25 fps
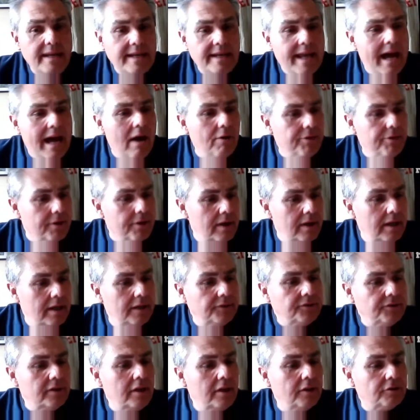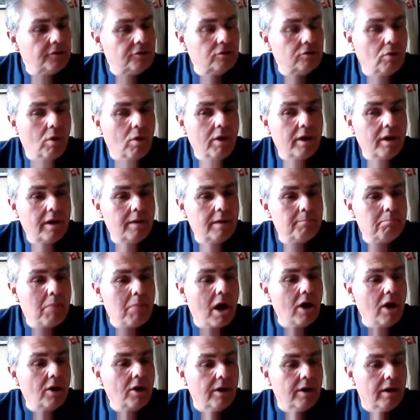now there is a historic
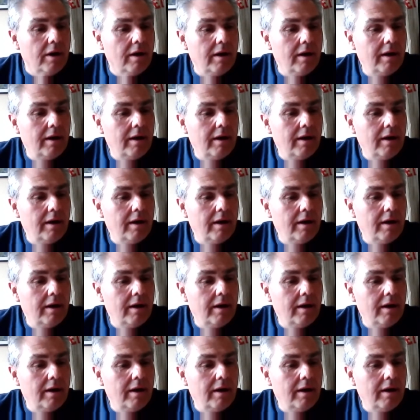marker